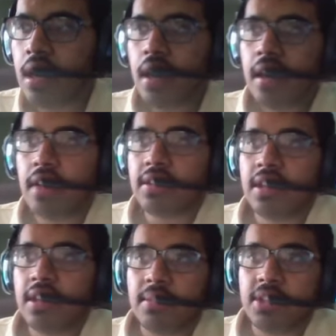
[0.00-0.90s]
Now,
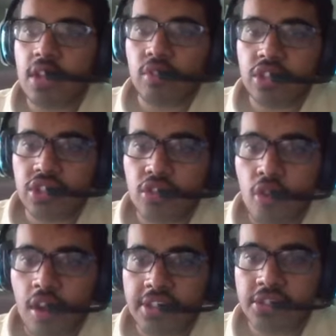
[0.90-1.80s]
next up is Netherlands two,
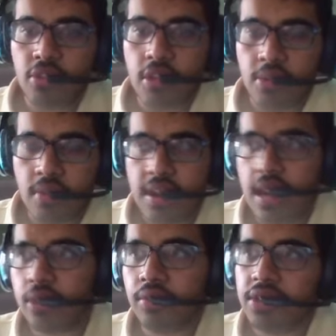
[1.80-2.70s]
Austria three.
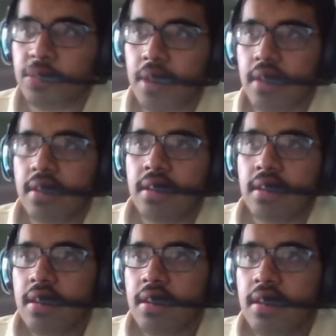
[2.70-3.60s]
Netherlands, man.
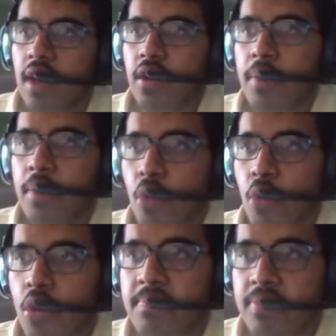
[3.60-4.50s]
A very
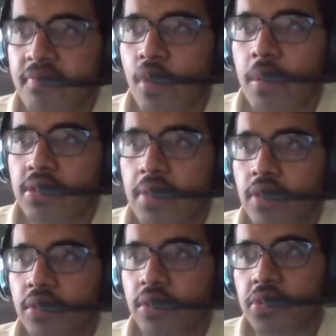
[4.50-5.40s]
poor performance for
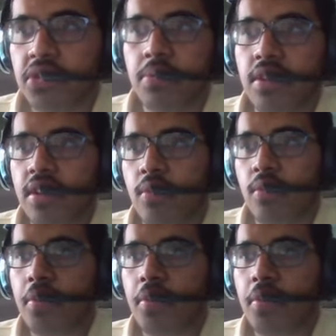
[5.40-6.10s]
Netherlands, which is pretty weird